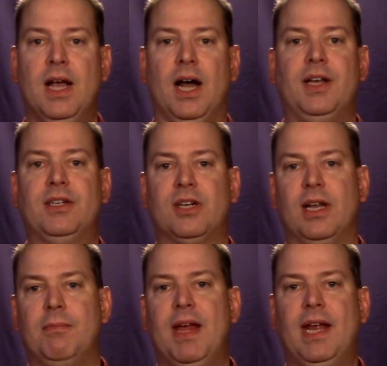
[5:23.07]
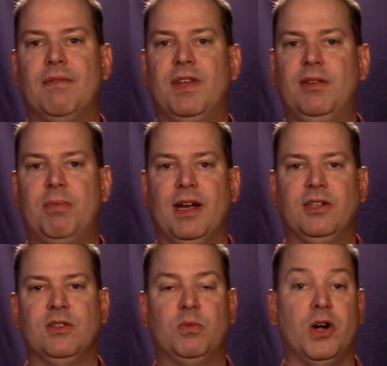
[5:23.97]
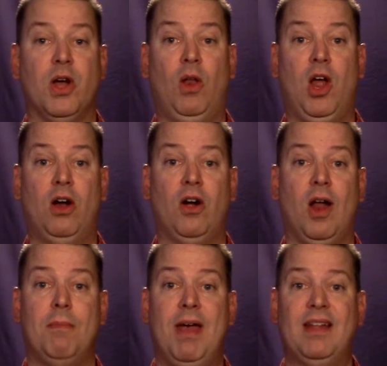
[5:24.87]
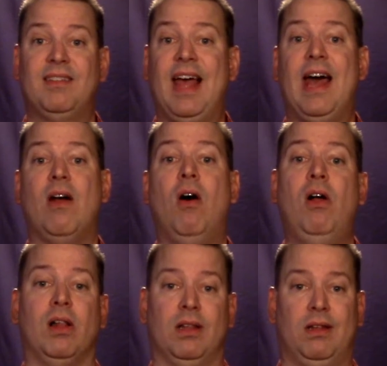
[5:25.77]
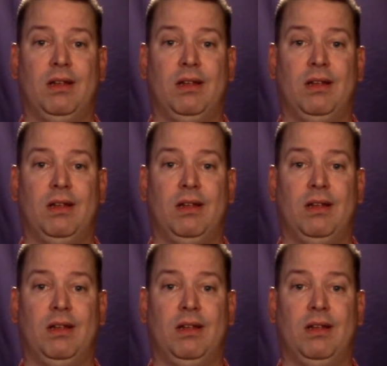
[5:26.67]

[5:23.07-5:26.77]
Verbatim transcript: Additionally, many of these patients were no longer on meds at all.